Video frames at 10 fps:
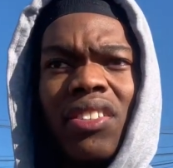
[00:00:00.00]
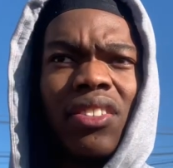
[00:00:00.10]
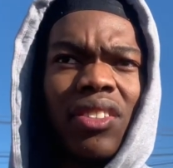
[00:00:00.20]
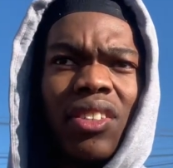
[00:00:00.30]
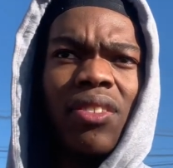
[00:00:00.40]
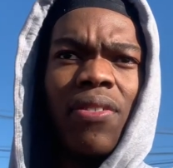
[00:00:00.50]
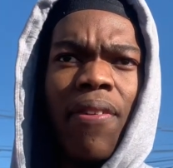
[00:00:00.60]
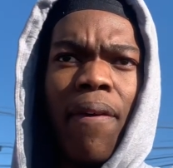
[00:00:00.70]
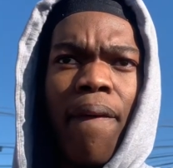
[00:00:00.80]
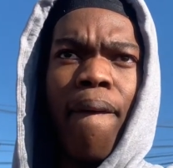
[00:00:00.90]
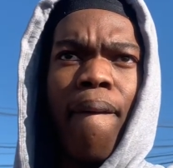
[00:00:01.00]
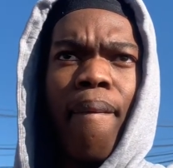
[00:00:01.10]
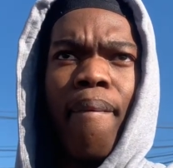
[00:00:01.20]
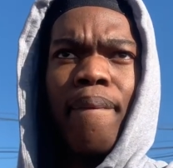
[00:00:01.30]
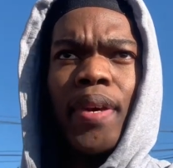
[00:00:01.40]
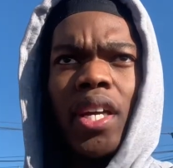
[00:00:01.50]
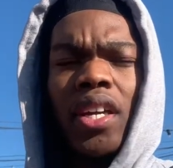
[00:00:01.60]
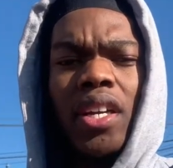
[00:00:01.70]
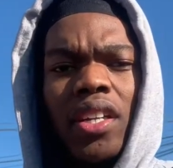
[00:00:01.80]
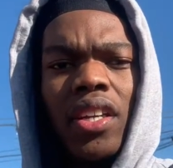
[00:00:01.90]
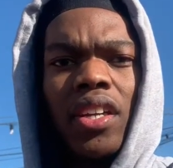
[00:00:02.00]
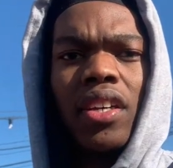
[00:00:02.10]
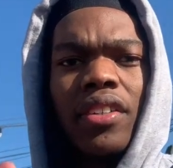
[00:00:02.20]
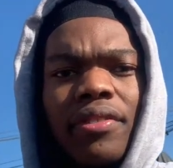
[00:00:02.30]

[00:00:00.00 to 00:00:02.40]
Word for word: You know and yeah.